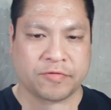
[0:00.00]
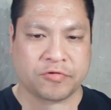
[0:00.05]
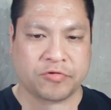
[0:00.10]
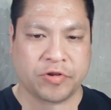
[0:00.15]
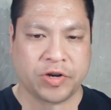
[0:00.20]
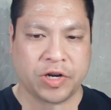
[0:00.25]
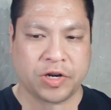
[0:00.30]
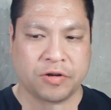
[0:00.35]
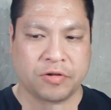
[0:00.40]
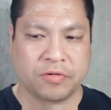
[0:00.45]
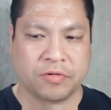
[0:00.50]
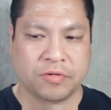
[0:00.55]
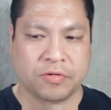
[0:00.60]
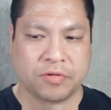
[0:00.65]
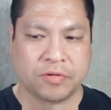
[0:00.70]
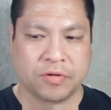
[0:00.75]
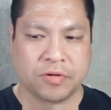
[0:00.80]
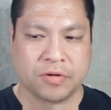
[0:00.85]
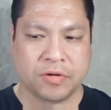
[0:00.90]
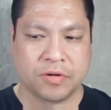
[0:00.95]
Trail.
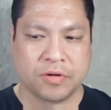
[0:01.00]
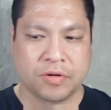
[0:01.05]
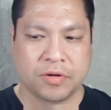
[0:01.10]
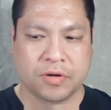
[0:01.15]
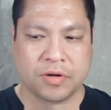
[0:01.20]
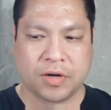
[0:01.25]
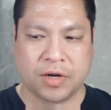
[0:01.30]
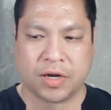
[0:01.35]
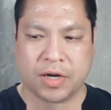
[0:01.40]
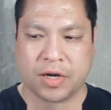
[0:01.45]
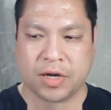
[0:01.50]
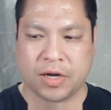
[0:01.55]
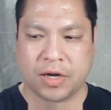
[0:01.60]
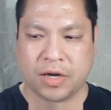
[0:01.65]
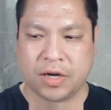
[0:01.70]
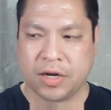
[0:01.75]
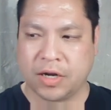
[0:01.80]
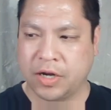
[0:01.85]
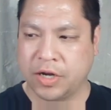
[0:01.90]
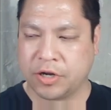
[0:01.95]

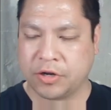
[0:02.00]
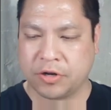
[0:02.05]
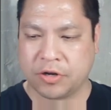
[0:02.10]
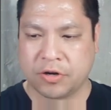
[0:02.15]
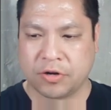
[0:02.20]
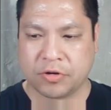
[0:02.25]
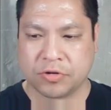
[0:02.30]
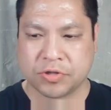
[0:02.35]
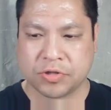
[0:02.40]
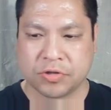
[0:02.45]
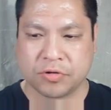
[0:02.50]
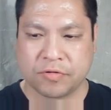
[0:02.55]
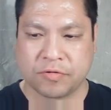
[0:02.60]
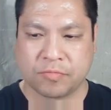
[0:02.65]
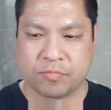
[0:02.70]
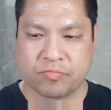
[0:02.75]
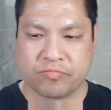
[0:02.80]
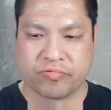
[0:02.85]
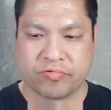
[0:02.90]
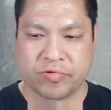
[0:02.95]
I could
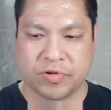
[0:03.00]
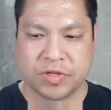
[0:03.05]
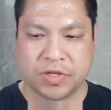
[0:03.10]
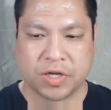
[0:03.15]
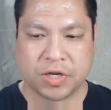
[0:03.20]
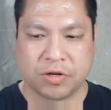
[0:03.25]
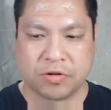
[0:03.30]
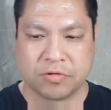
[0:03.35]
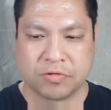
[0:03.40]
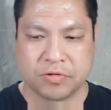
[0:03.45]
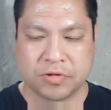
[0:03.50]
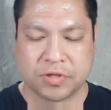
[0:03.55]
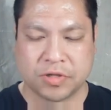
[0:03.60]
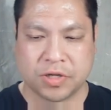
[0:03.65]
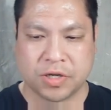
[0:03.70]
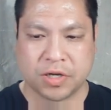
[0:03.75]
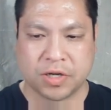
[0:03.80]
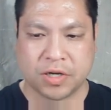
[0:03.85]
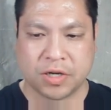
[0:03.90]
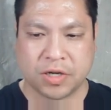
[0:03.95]
also print out,
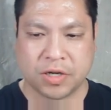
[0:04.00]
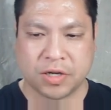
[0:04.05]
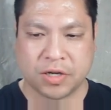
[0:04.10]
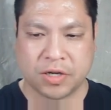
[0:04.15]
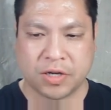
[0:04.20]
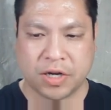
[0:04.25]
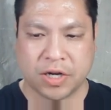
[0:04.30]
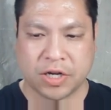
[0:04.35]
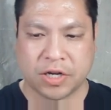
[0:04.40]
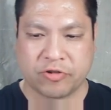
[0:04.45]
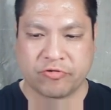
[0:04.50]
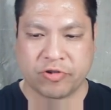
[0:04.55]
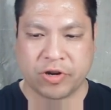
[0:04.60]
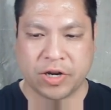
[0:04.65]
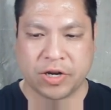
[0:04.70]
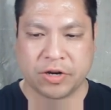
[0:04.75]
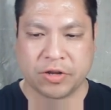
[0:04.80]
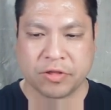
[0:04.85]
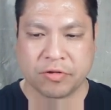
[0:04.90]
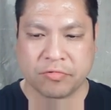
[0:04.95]
I could try
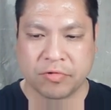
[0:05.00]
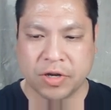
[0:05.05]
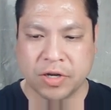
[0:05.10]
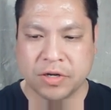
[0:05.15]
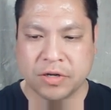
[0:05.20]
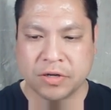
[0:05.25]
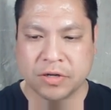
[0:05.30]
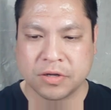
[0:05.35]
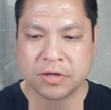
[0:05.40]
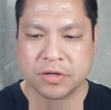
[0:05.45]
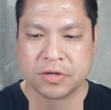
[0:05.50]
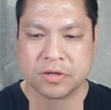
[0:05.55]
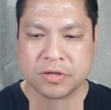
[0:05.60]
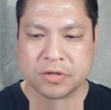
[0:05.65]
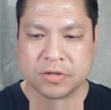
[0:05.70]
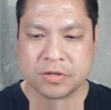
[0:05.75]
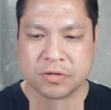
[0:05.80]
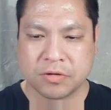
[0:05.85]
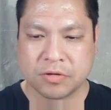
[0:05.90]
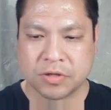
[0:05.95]
another one.
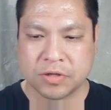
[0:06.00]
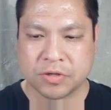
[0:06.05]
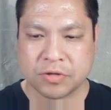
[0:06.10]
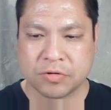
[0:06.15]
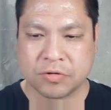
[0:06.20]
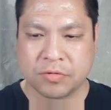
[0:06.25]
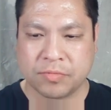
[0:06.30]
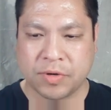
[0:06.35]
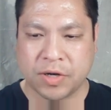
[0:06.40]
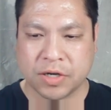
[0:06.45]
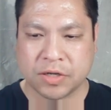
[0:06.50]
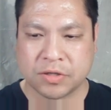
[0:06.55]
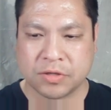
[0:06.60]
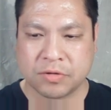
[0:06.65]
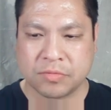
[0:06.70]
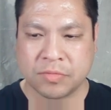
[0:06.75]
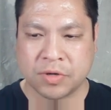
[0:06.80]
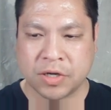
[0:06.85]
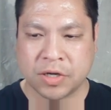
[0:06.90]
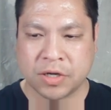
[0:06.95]
So let's go back
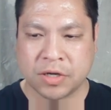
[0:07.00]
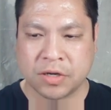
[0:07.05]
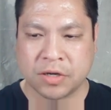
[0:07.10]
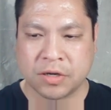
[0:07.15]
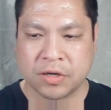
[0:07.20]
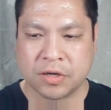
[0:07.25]
to my